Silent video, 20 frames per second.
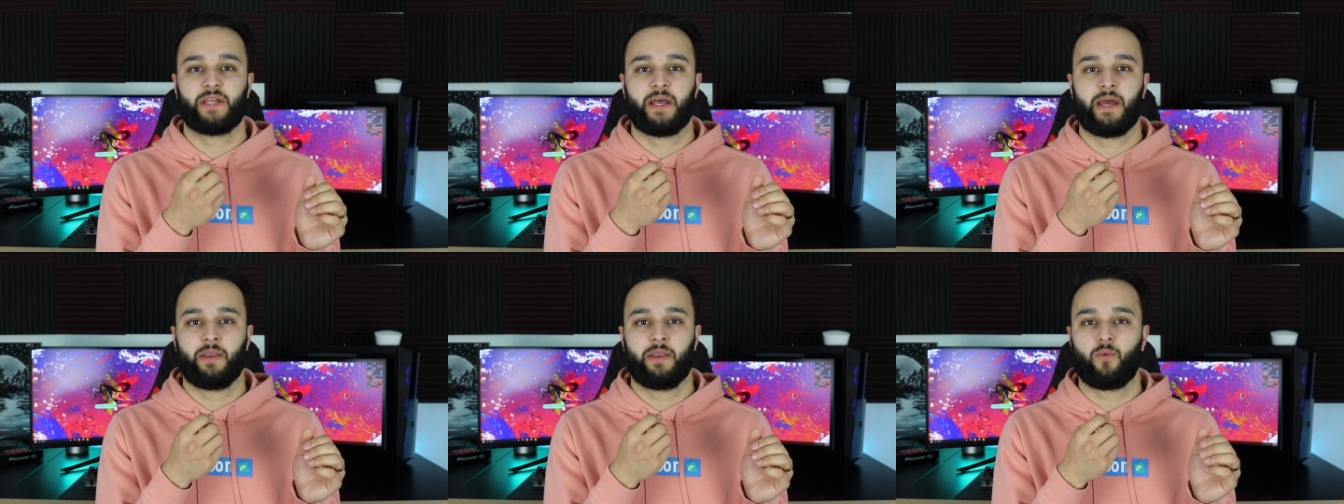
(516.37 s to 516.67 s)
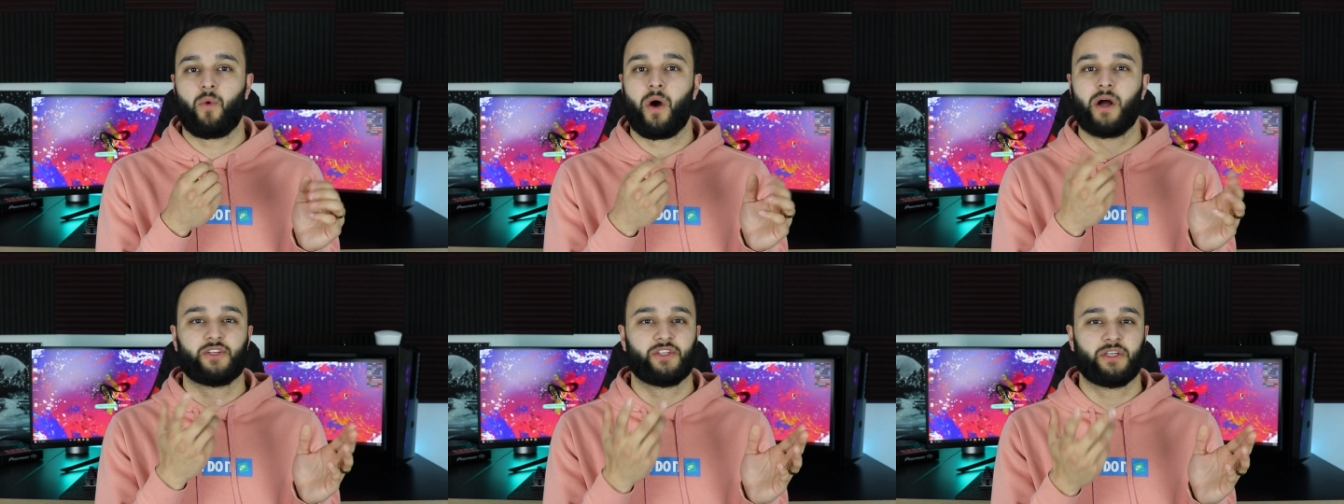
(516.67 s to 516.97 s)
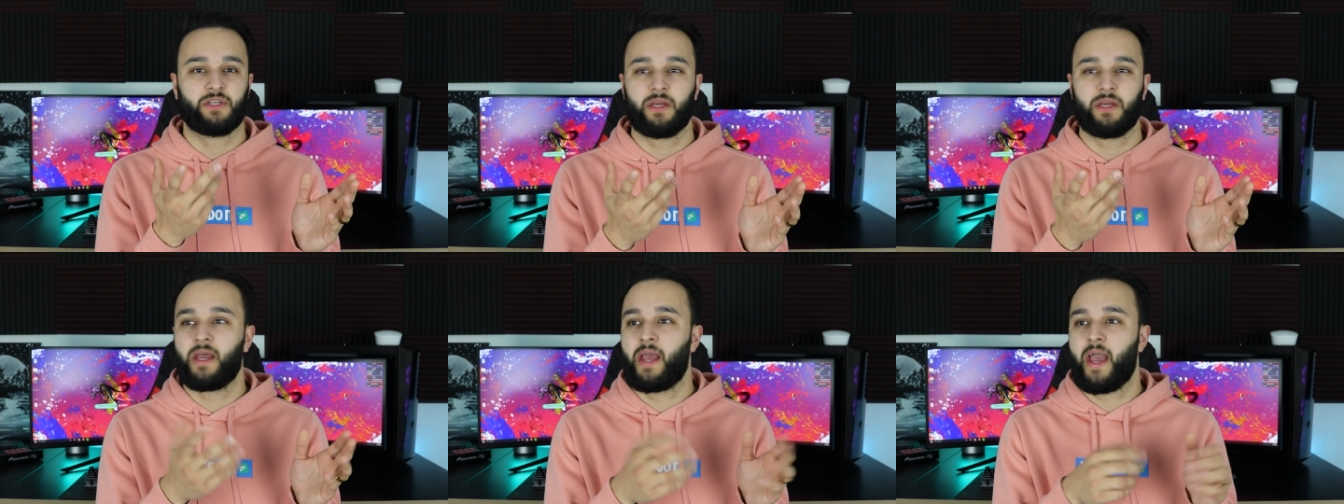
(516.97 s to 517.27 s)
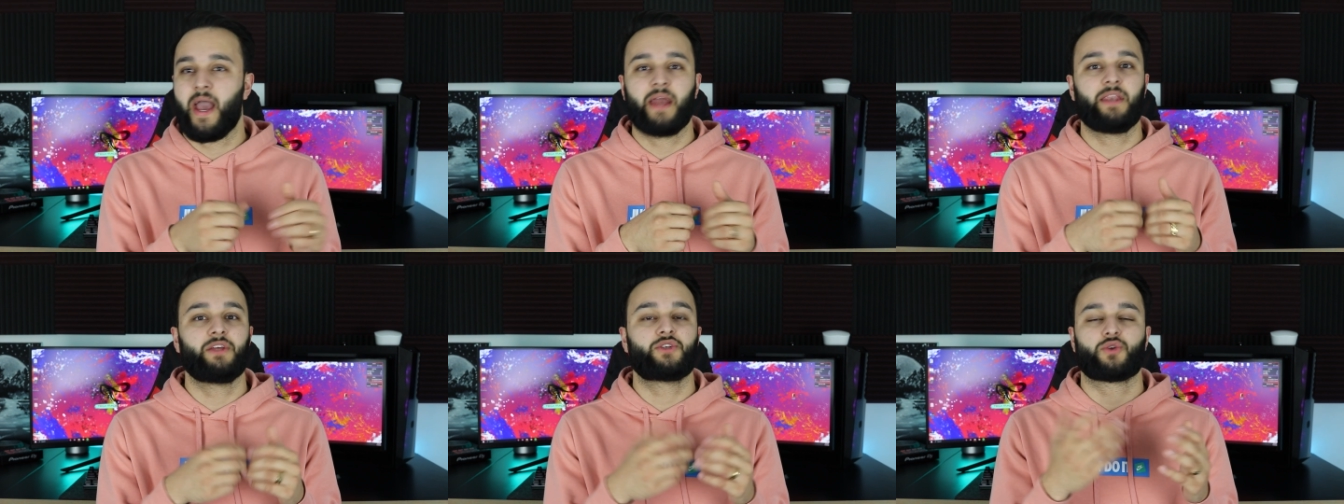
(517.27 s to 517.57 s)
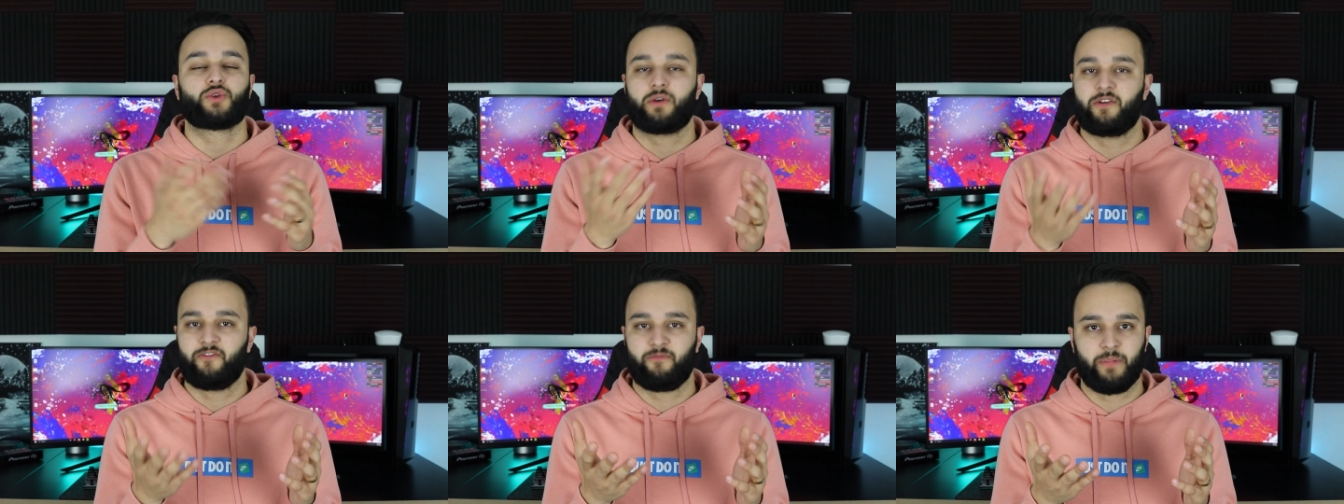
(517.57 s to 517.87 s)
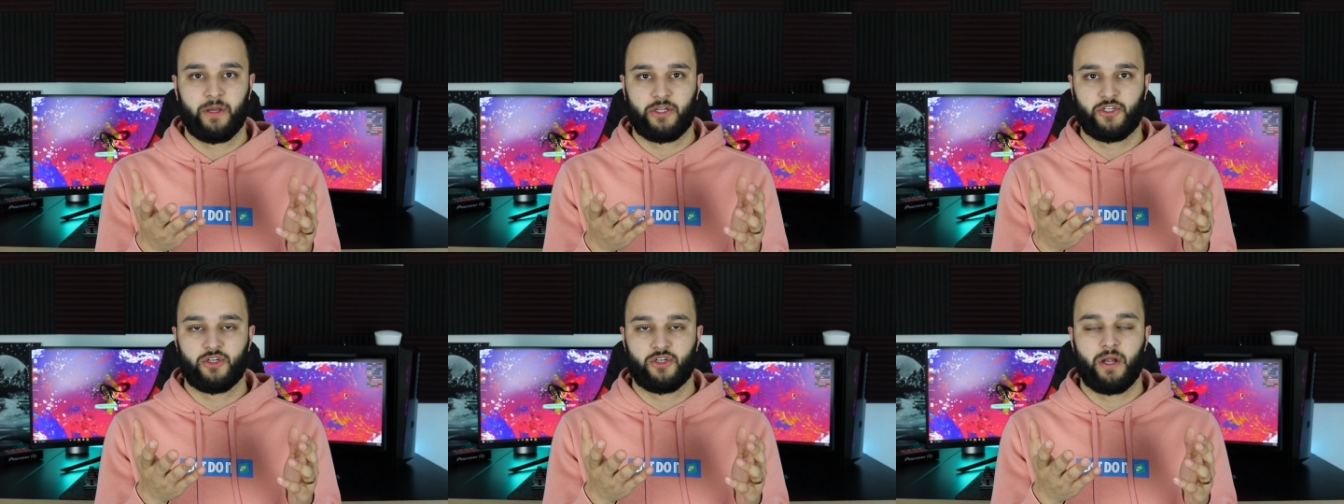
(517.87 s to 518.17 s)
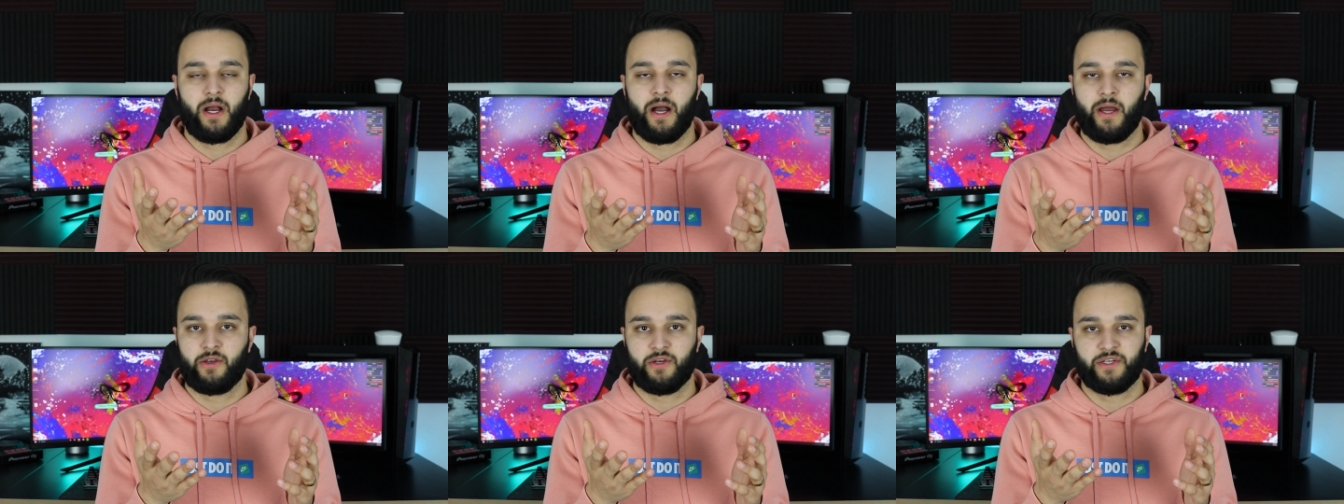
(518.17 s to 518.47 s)
and watching any sort of
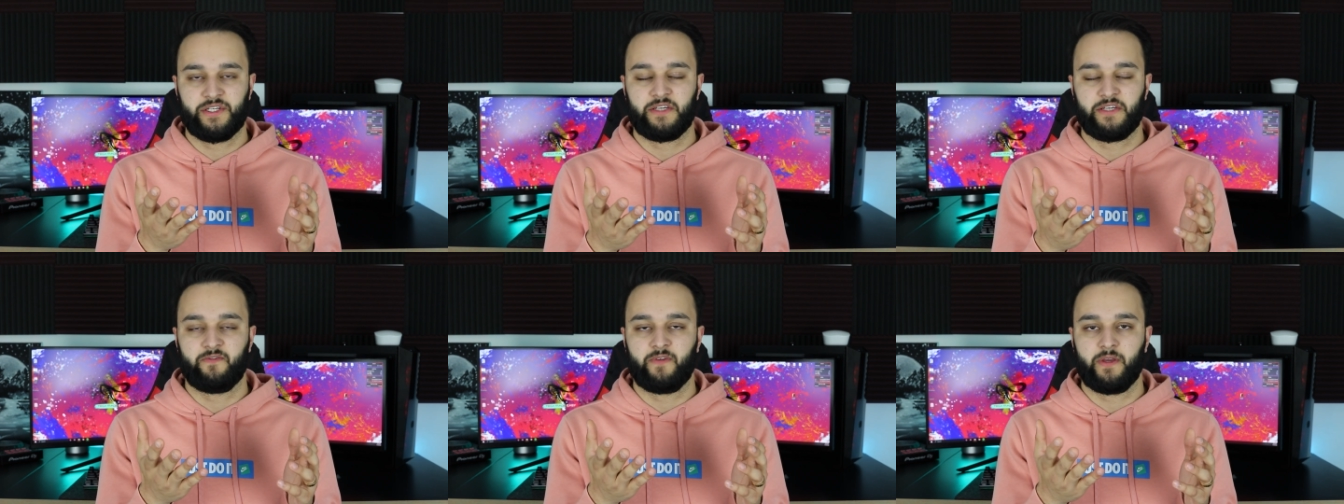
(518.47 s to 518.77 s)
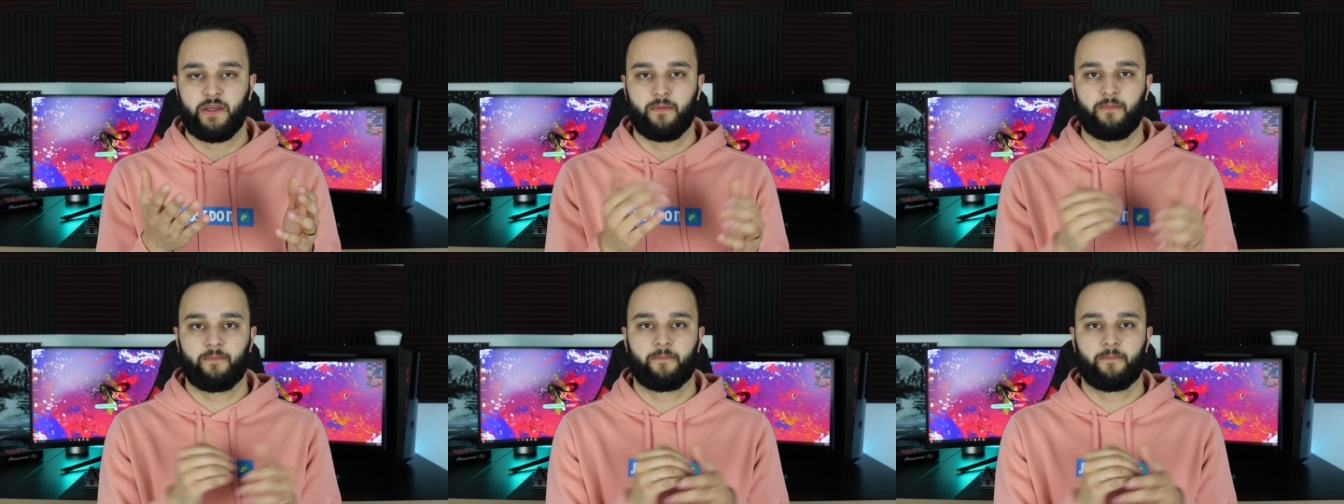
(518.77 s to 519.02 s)
picture on your TV.